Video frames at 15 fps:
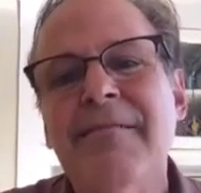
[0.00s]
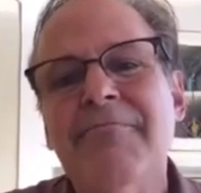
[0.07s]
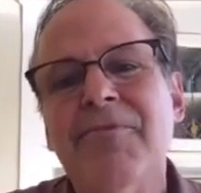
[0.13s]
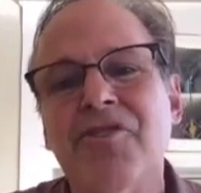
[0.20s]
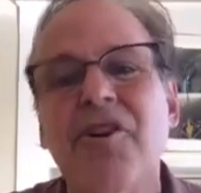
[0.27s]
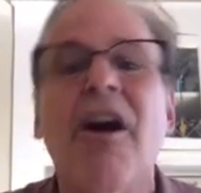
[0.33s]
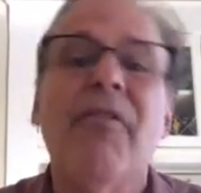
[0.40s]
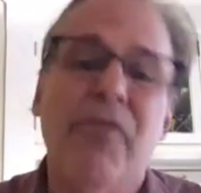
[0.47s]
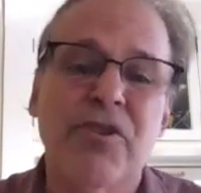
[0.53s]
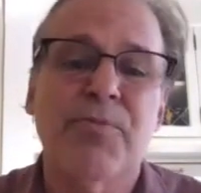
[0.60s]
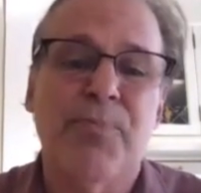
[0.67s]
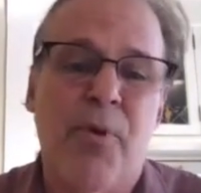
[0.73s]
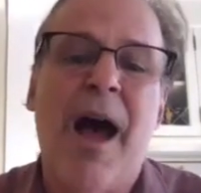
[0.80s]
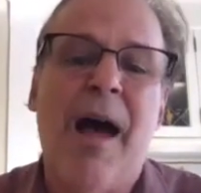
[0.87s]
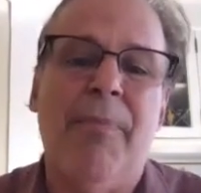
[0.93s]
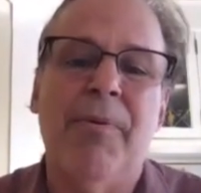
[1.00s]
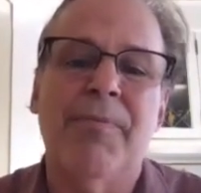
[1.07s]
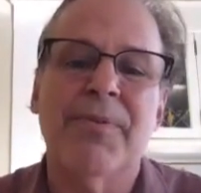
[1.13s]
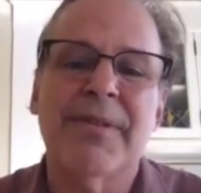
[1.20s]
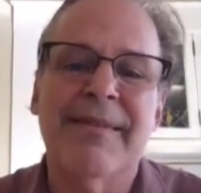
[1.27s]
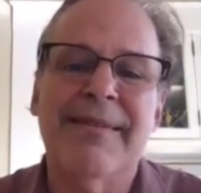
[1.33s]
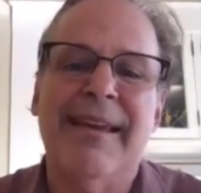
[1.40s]
solve those
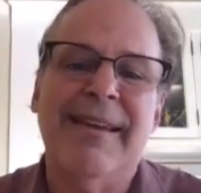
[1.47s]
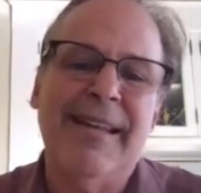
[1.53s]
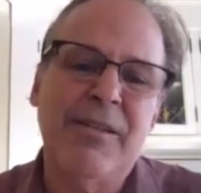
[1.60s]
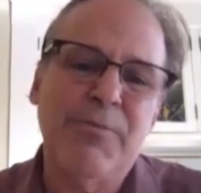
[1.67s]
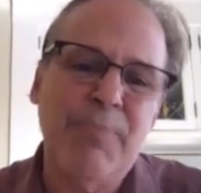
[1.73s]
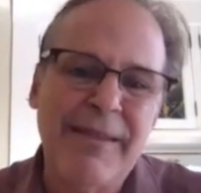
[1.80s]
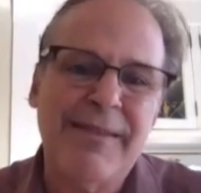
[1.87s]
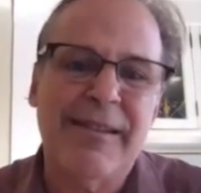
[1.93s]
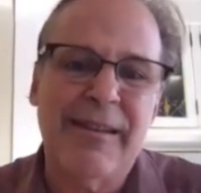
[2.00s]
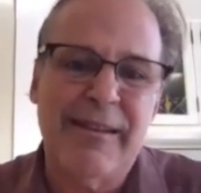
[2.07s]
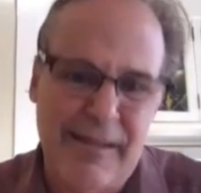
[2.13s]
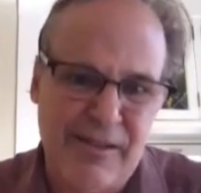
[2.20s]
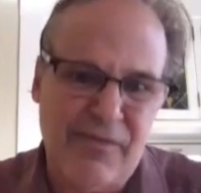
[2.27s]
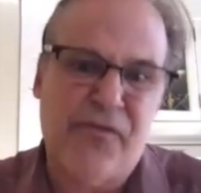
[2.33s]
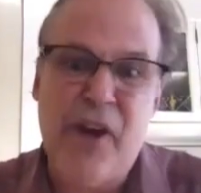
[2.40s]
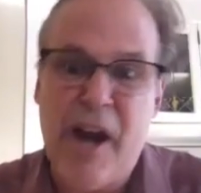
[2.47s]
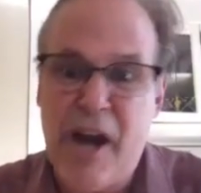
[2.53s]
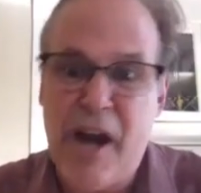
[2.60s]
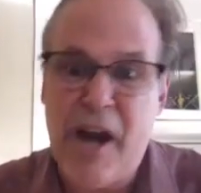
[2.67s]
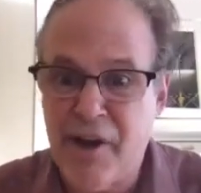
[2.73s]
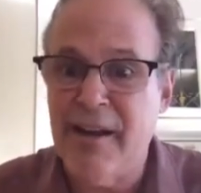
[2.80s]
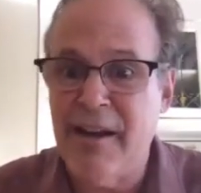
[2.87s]
problems. And that it's based in this
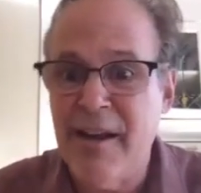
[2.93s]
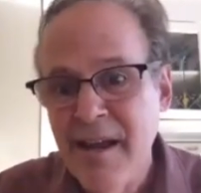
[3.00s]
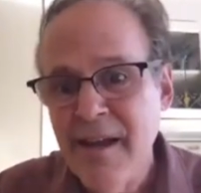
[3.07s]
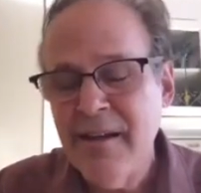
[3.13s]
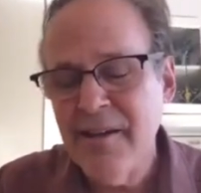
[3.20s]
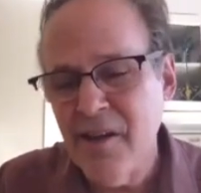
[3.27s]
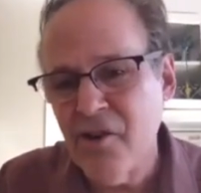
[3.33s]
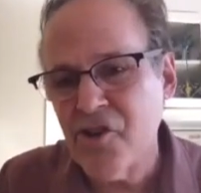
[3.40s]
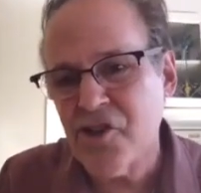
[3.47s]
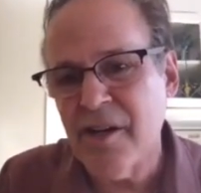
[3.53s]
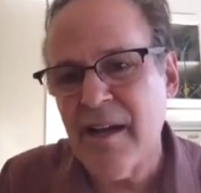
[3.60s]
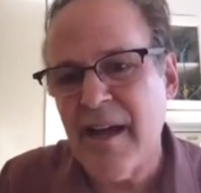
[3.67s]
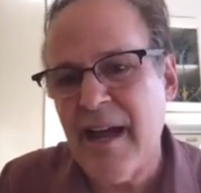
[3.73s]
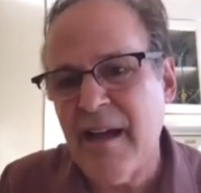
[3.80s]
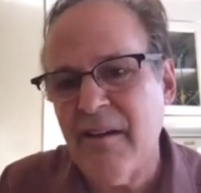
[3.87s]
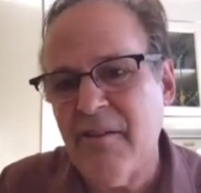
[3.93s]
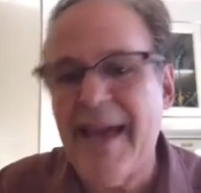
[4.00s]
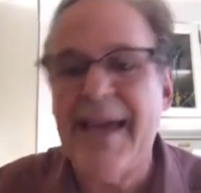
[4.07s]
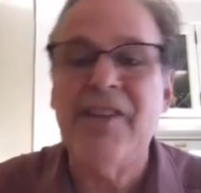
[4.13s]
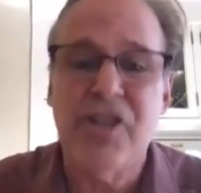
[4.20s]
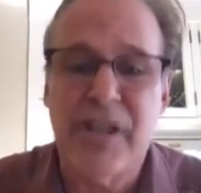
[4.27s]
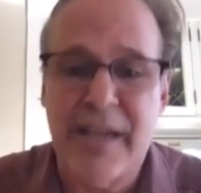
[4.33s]
Freirean notion
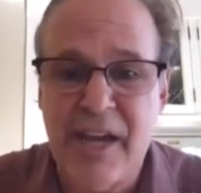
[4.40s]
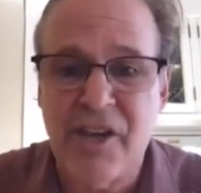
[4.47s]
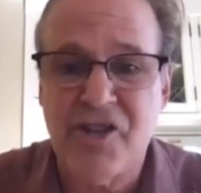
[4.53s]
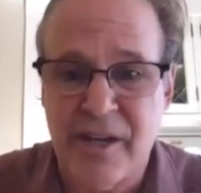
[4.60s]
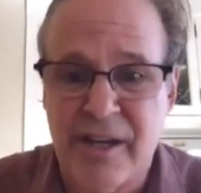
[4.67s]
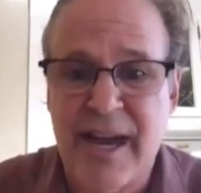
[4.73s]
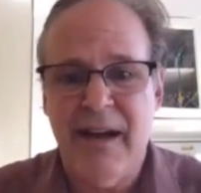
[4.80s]
of education,